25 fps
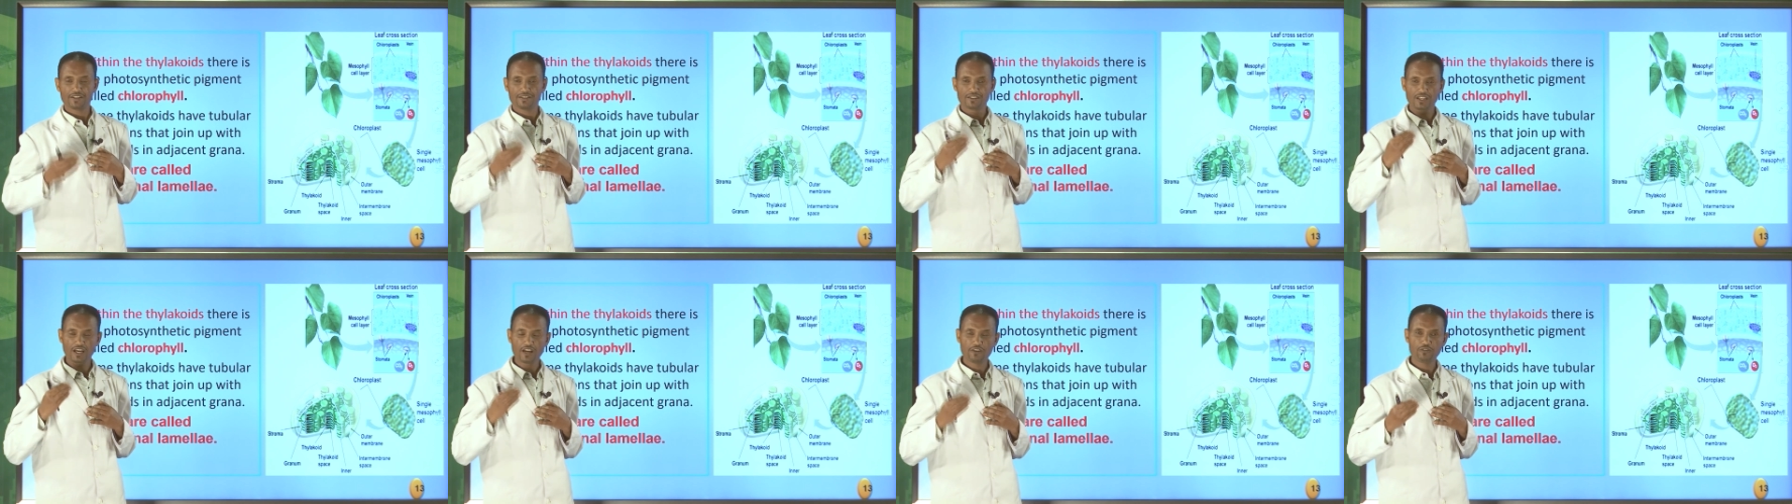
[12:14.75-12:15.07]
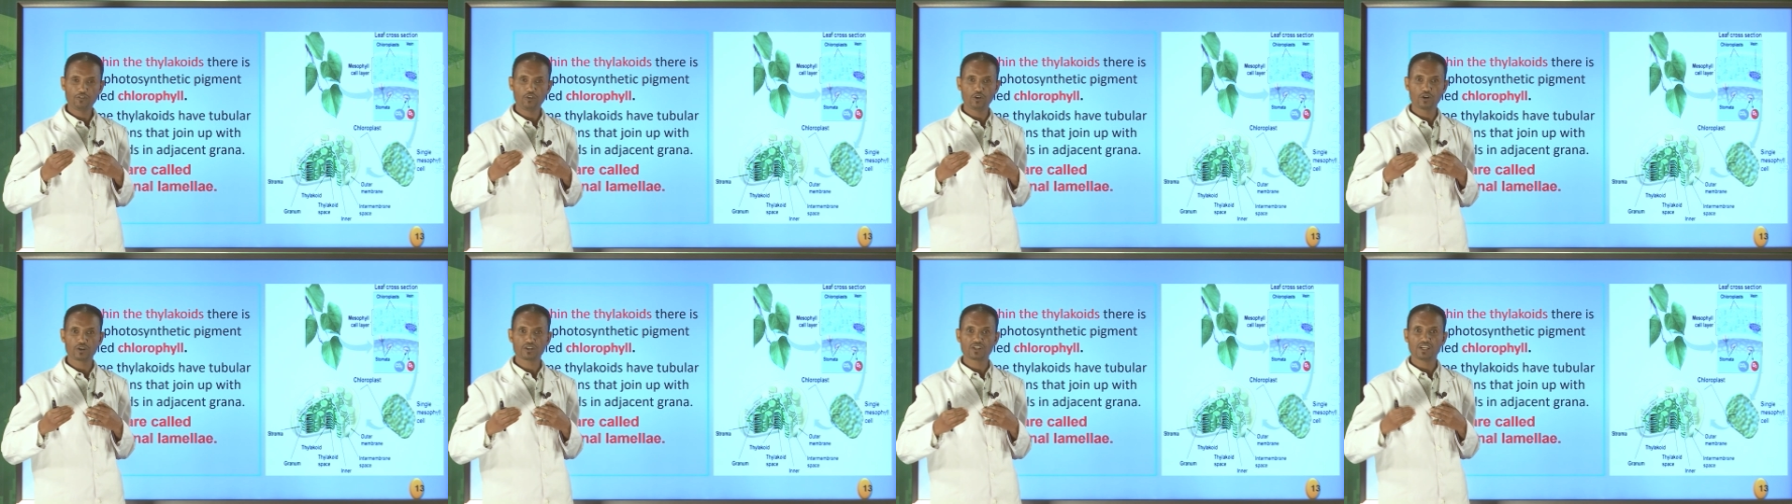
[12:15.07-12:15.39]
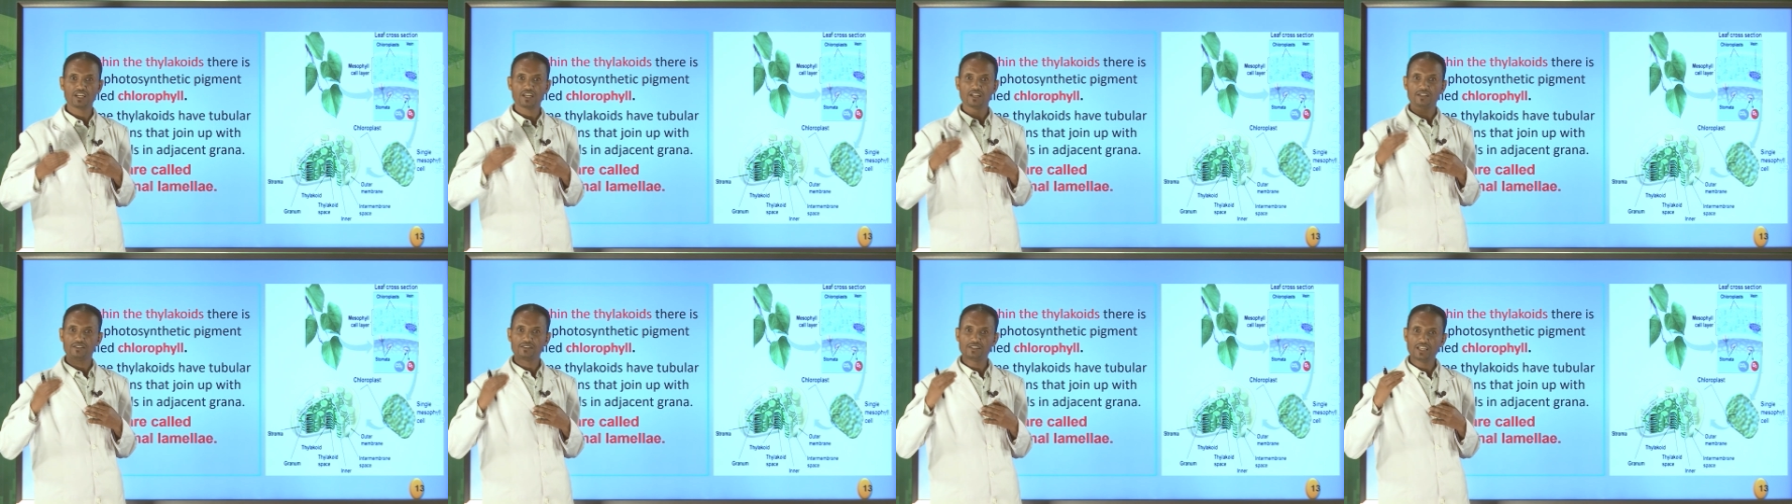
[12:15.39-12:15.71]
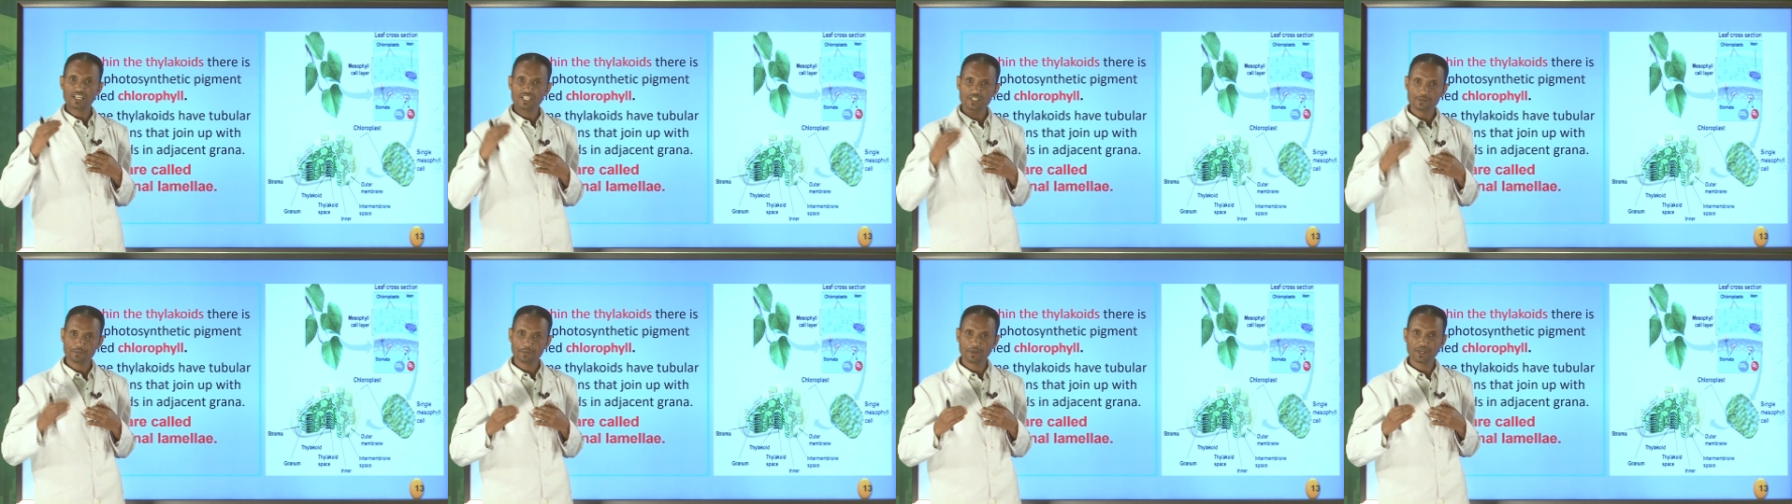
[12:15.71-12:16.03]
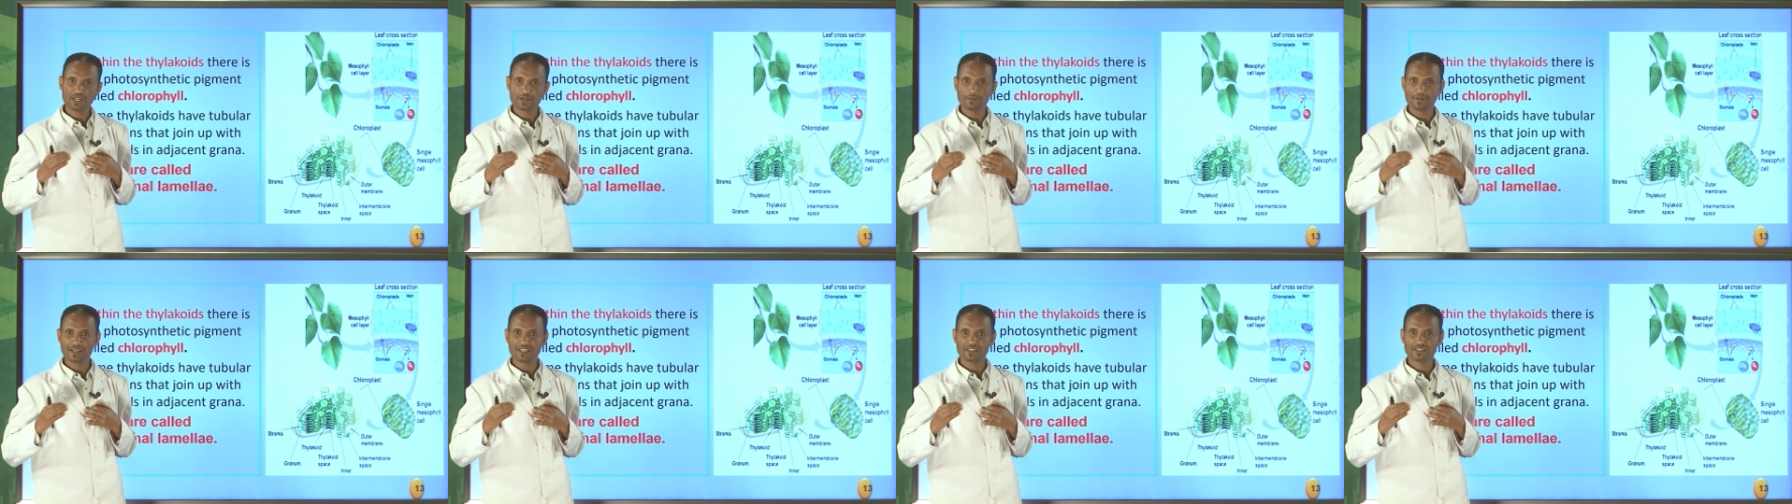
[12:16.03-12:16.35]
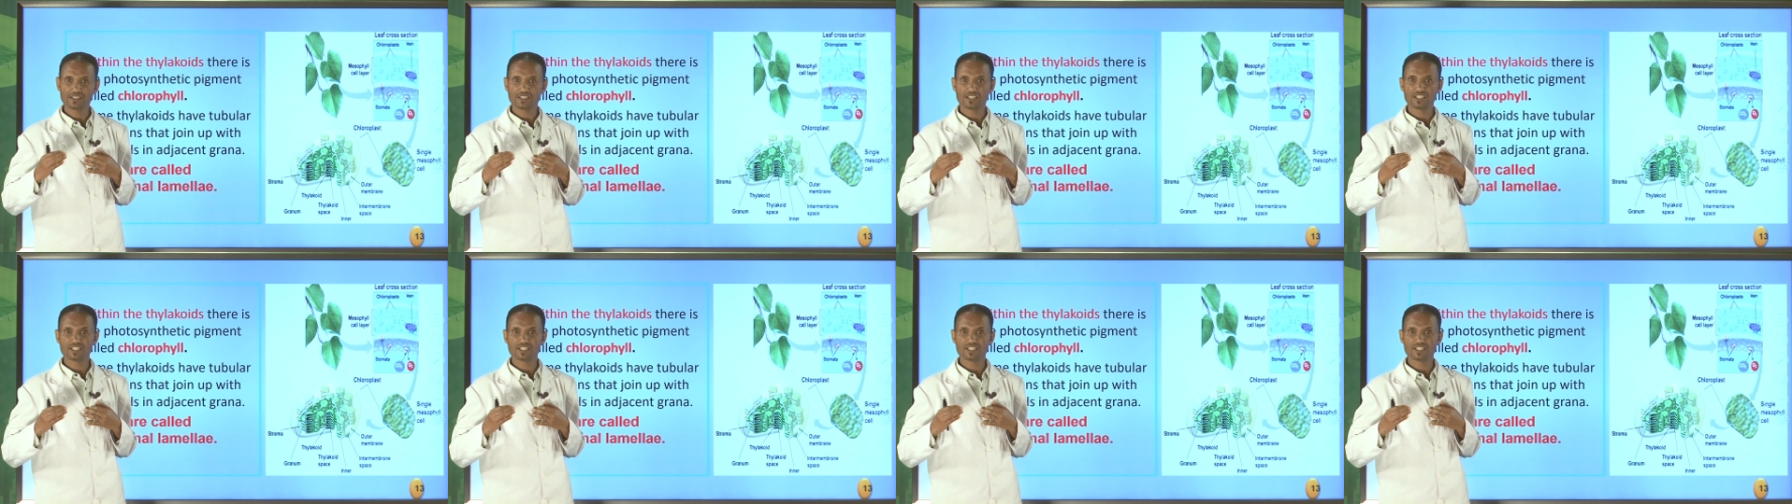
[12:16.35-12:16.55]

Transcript: Therefore, this pigment